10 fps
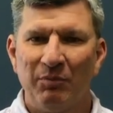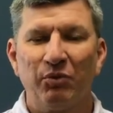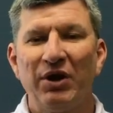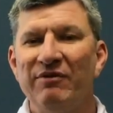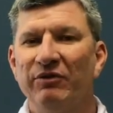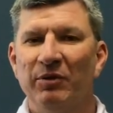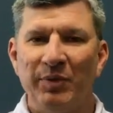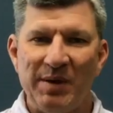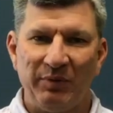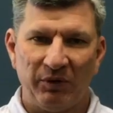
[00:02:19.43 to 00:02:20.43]
Pray for the
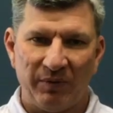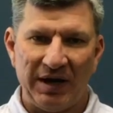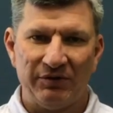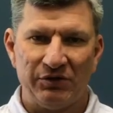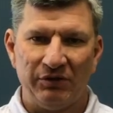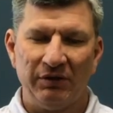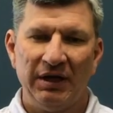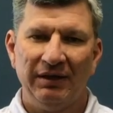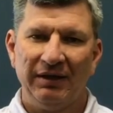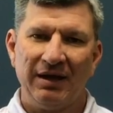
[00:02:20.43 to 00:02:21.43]
people around you
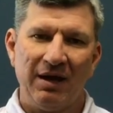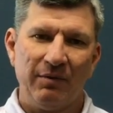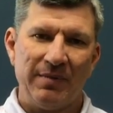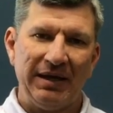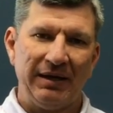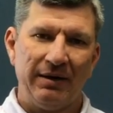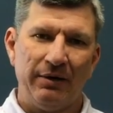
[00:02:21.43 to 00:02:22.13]
that God would make an